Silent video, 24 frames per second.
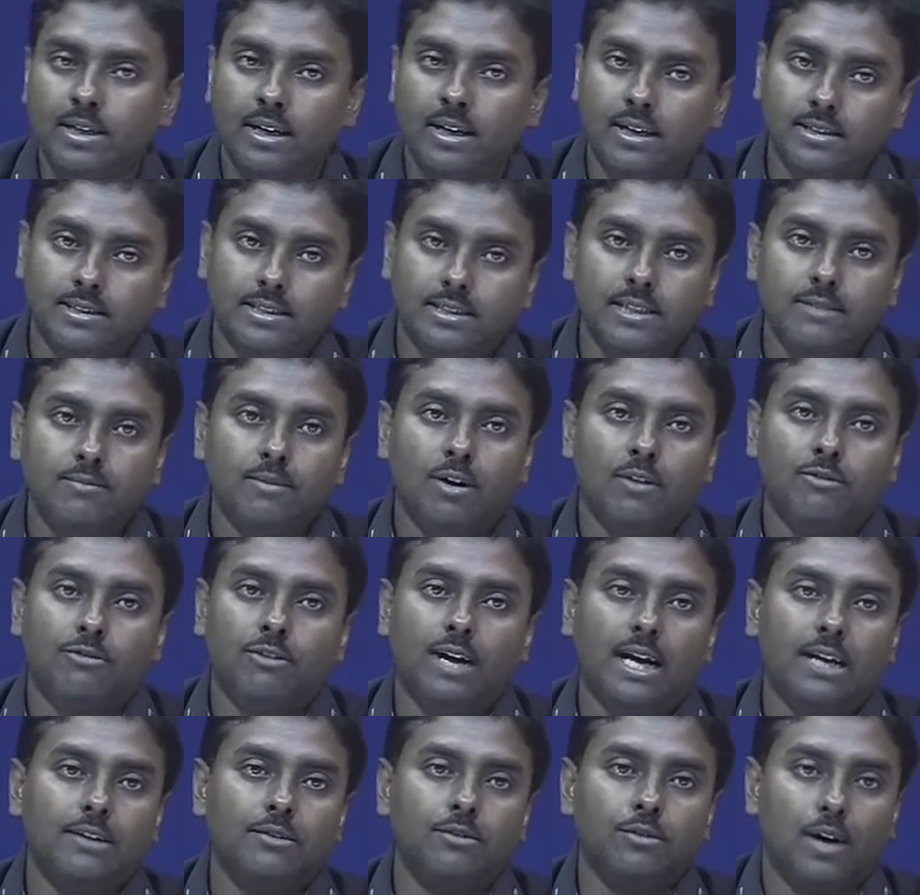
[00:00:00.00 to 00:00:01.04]
a stream of
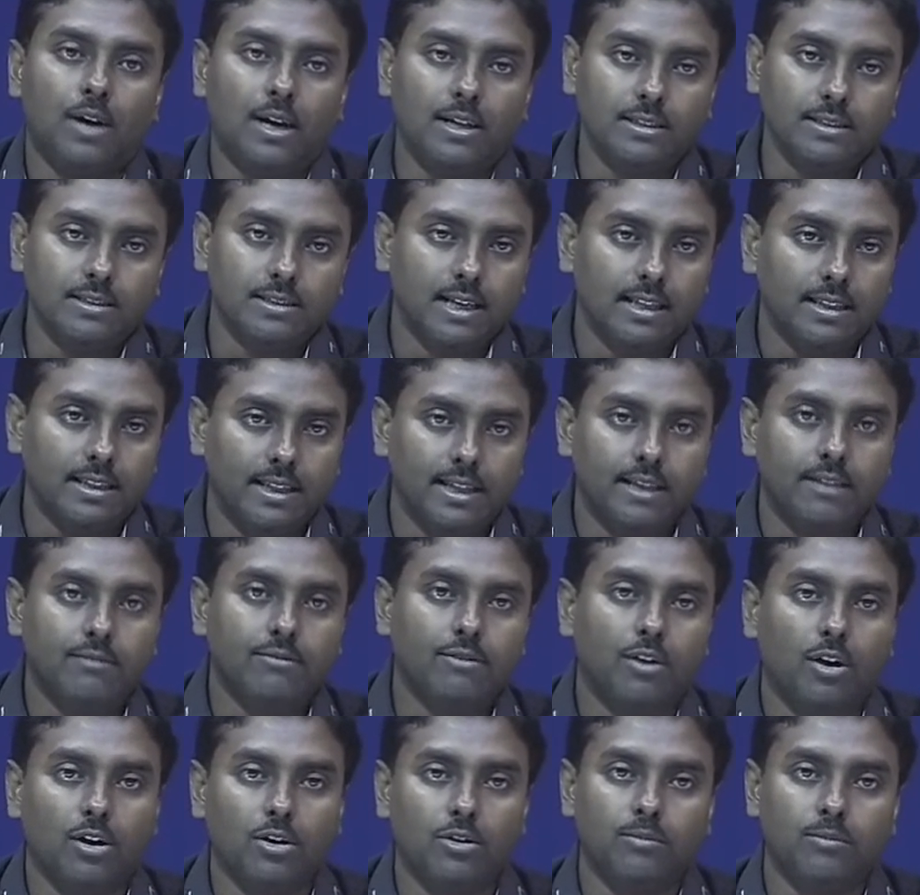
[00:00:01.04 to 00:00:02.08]
5 1s and then
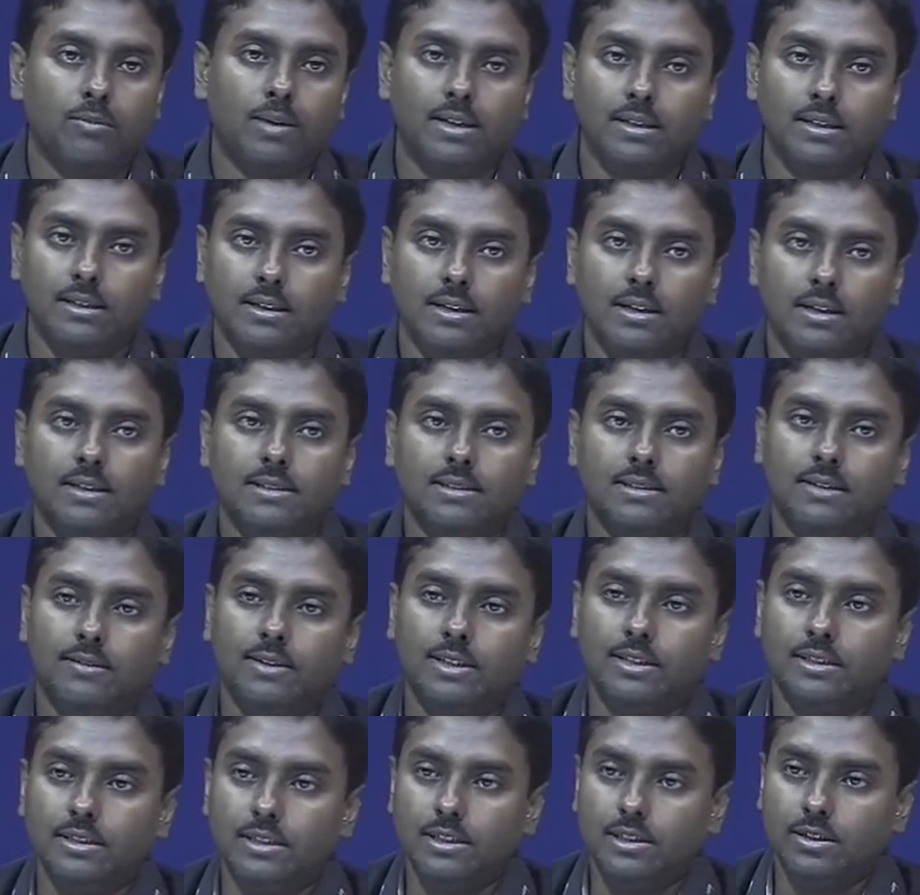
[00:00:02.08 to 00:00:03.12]
followed by
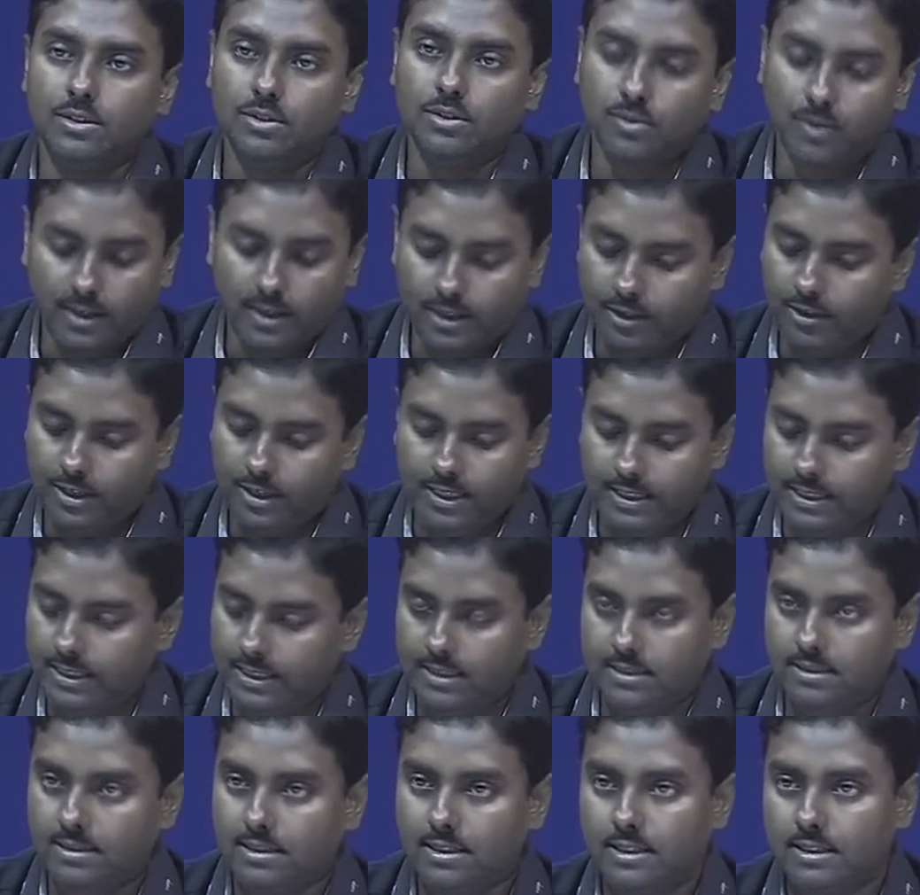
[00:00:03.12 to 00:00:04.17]
7 zeros, whatever it
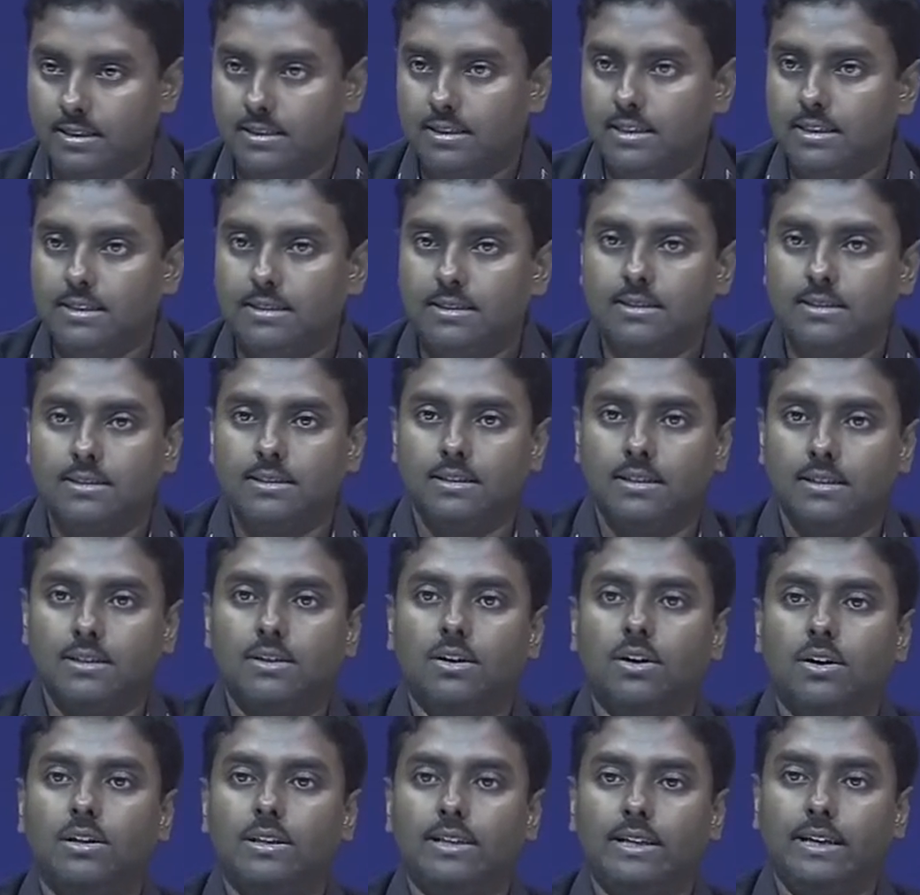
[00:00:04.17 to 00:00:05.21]
is, it is
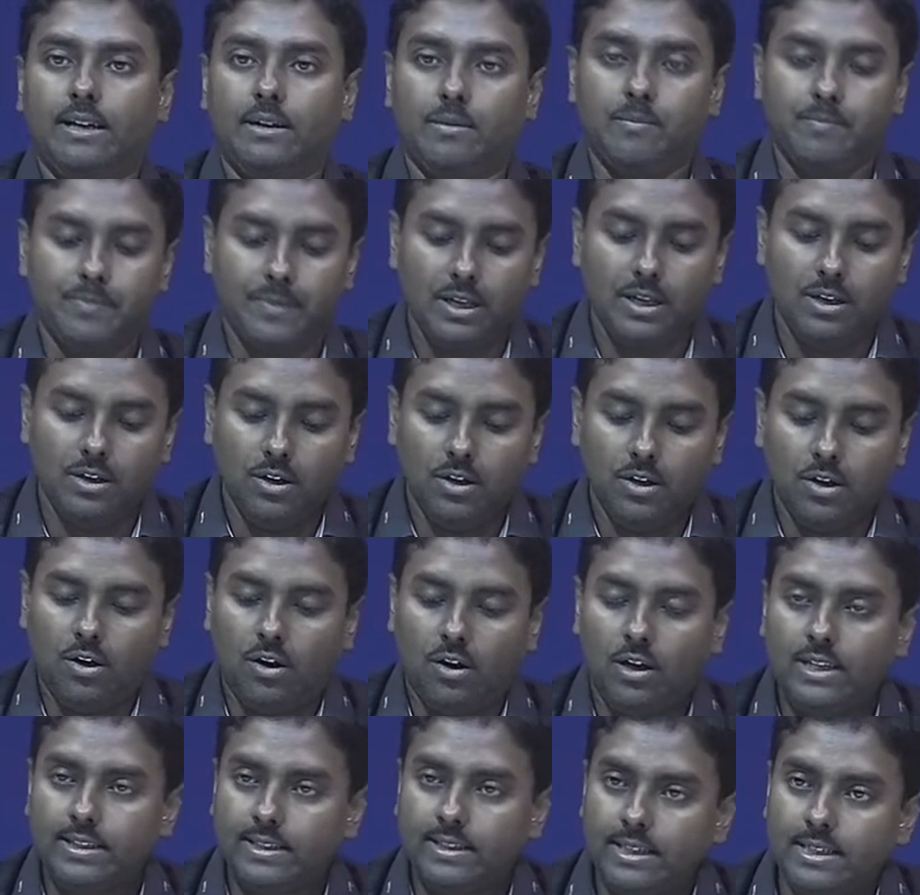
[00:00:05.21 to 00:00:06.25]
all there.
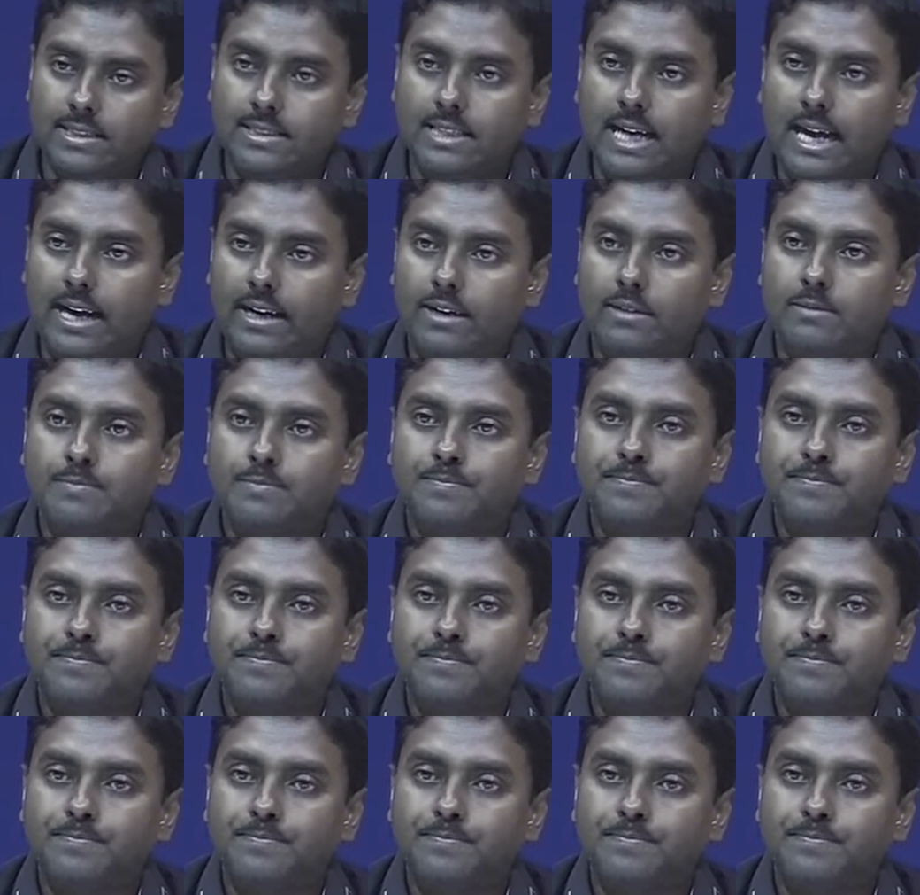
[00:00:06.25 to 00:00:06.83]
Only thing is that